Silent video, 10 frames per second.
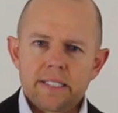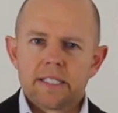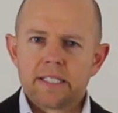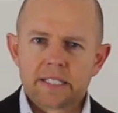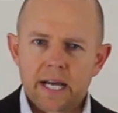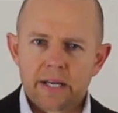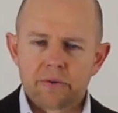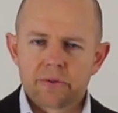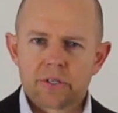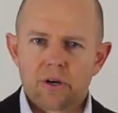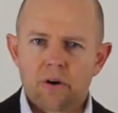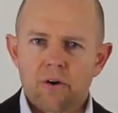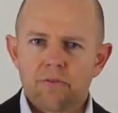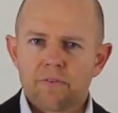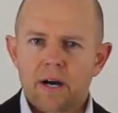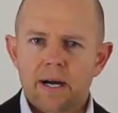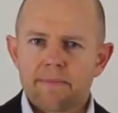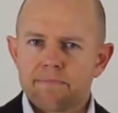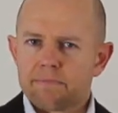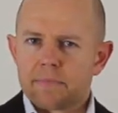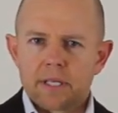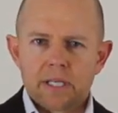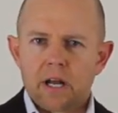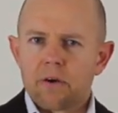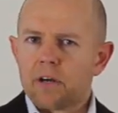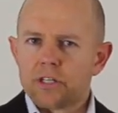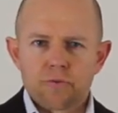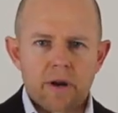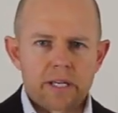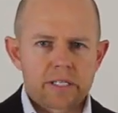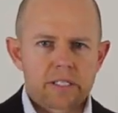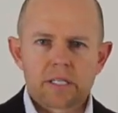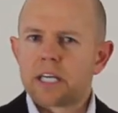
details of address,